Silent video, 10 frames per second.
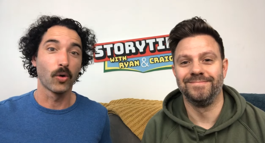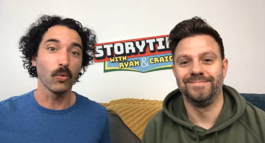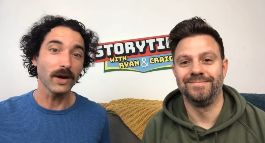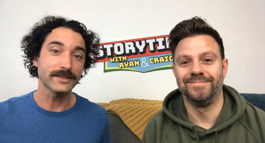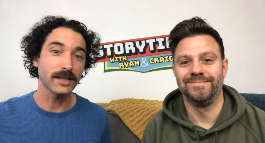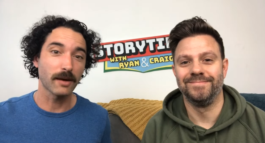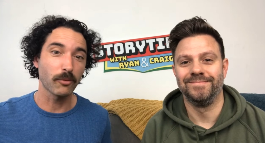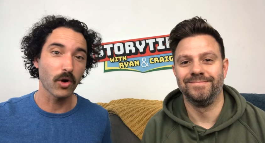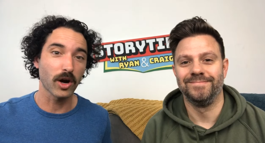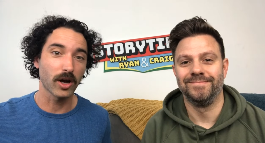Speaker 1: What's up,
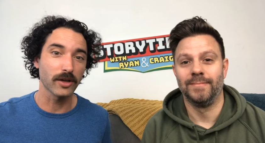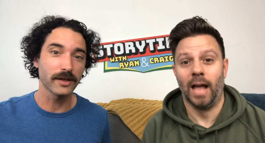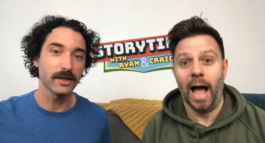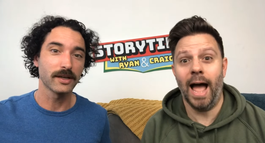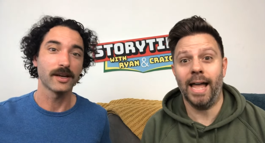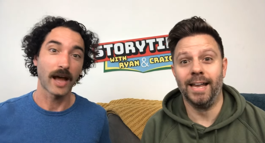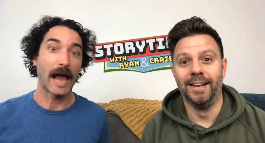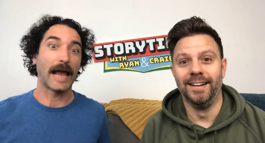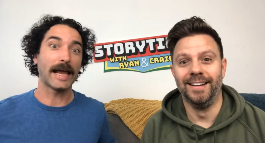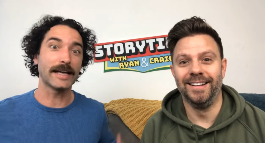world? Hi.
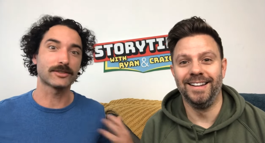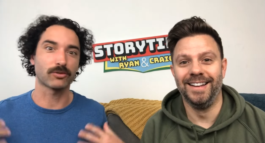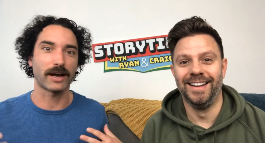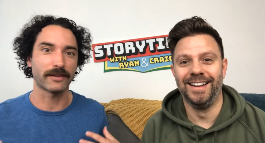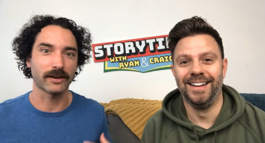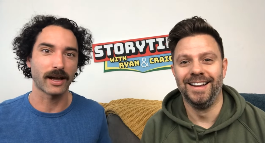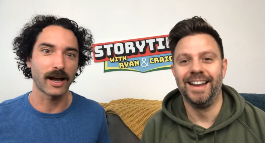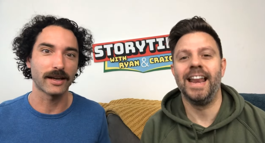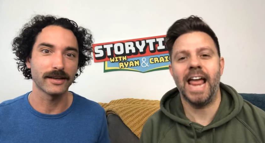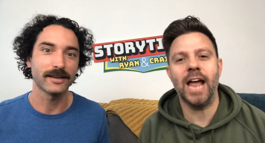It's Ryan Lagod.
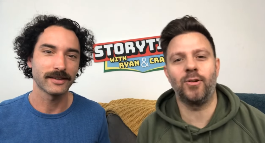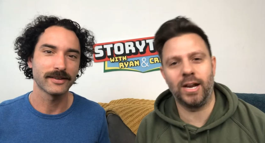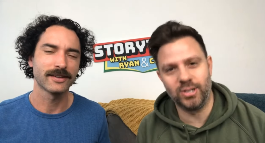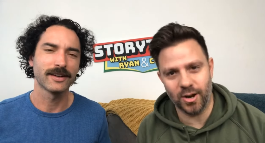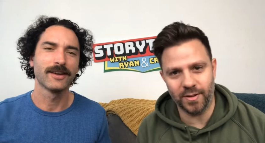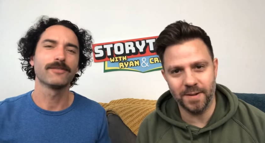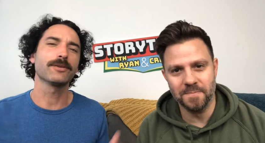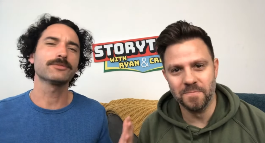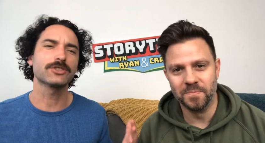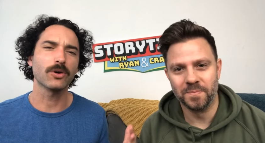And Craig Tovey. From
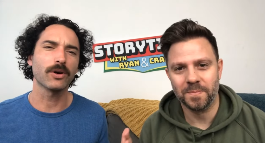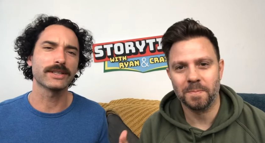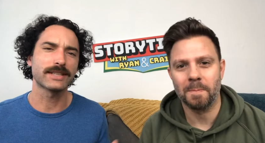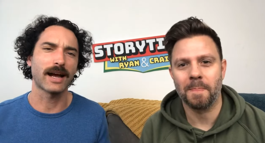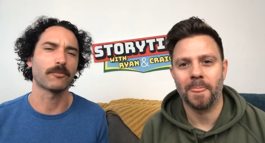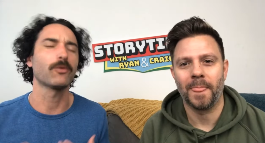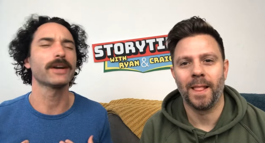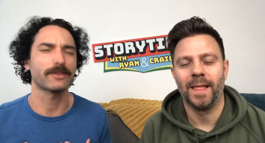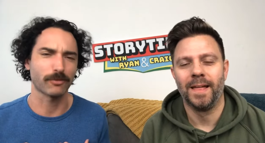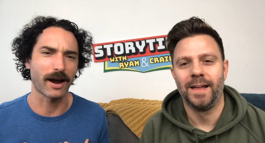Storytime with
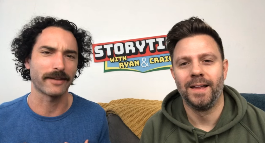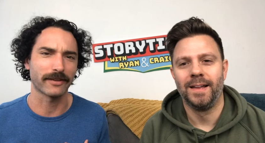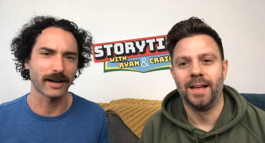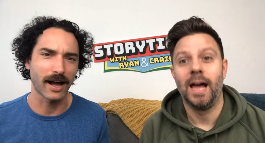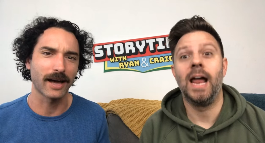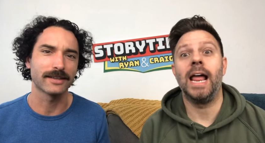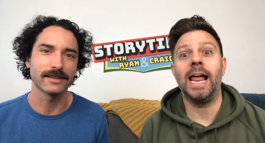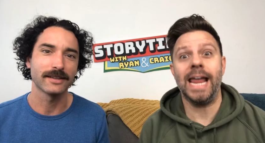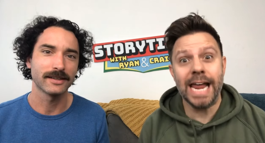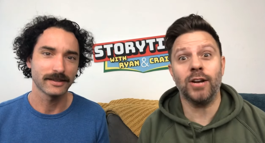Ryan Lagod.
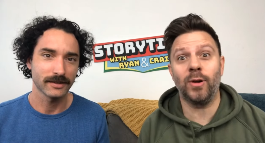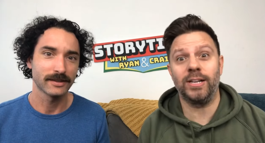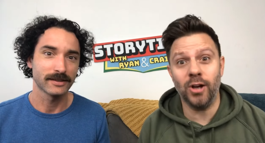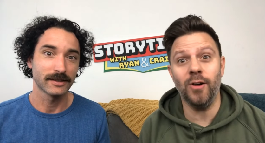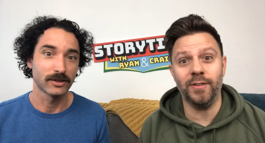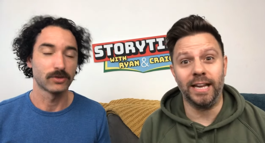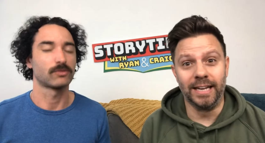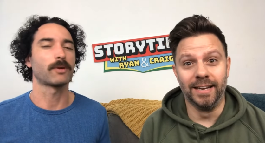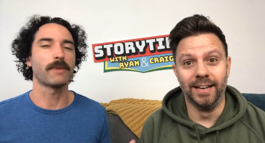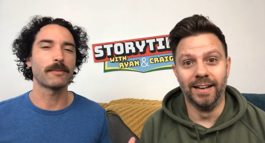And Craig Tovey.
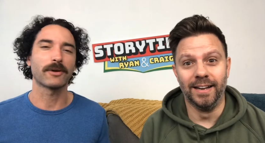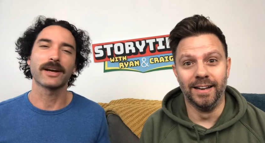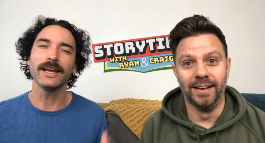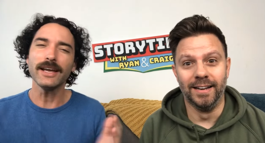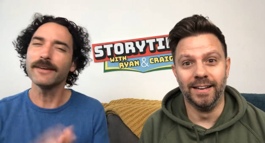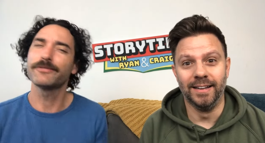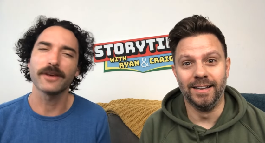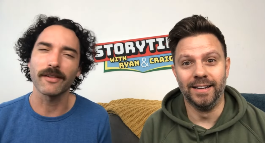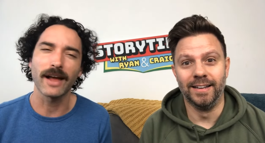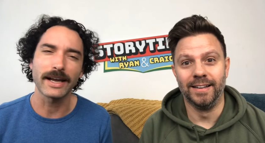Remember, if you
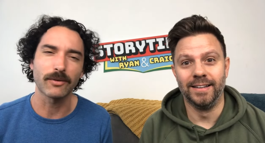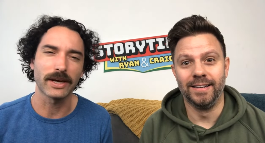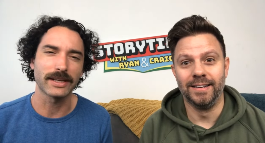like what